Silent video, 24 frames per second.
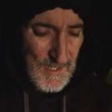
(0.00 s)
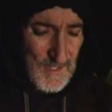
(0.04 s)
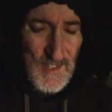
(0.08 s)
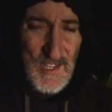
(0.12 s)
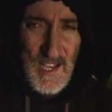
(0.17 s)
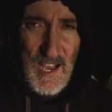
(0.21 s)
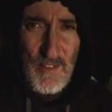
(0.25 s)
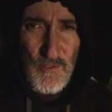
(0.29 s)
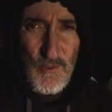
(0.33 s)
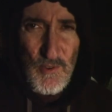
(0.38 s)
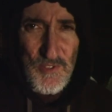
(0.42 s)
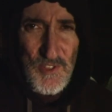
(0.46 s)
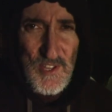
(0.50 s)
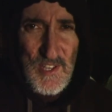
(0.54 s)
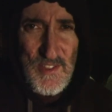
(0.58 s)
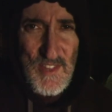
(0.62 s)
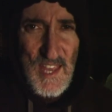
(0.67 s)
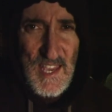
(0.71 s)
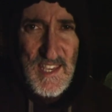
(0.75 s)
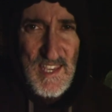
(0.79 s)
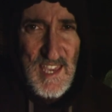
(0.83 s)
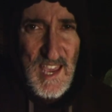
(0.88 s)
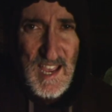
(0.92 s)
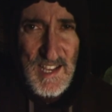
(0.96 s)
The other thing
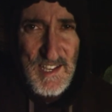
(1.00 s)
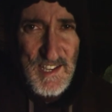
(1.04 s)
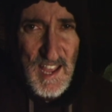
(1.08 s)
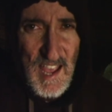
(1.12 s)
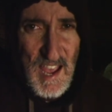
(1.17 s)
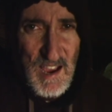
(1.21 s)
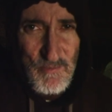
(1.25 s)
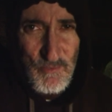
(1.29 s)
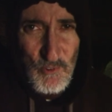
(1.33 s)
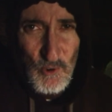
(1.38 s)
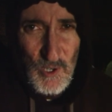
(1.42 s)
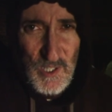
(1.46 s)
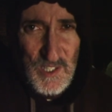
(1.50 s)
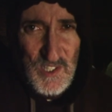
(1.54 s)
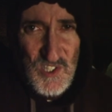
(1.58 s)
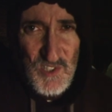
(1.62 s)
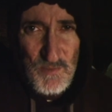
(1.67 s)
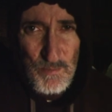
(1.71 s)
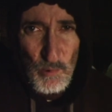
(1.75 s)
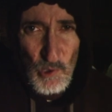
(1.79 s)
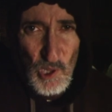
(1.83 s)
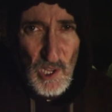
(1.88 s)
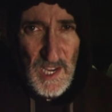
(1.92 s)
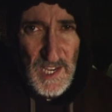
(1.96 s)
they can't ever
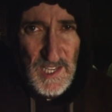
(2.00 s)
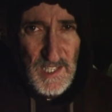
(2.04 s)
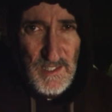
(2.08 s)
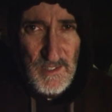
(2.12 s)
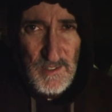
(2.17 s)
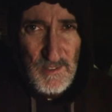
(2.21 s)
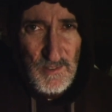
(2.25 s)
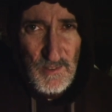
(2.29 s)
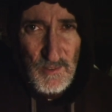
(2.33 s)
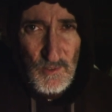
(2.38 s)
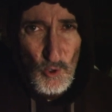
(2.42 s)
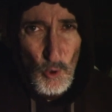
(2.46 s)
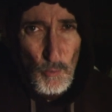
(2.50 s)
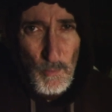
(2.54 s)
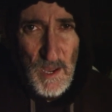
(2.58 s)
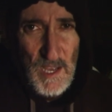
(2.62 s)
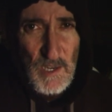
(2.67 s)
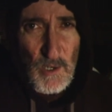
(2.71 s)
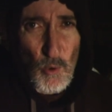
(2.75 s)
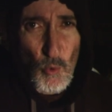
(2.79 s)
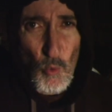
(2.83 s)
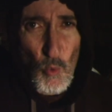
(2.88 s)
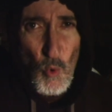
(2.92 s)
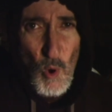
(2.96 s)
explain, no
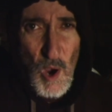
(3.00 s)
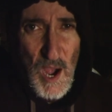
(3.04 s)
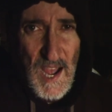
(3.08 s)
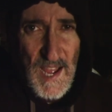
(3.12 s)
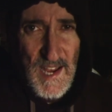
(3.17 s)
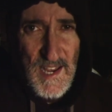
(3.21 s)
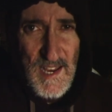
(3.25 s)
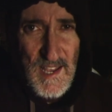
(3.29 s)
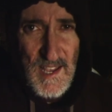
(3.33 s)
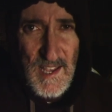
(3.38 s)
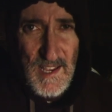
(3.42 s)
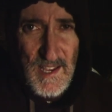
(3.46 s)
matter what,